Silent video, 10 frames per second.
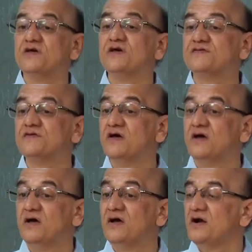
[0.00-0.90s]
is
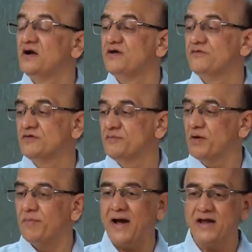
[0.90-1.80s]
divisible
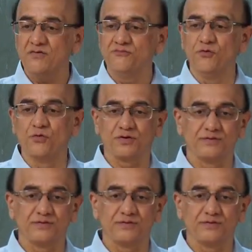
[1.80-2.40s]
by 4.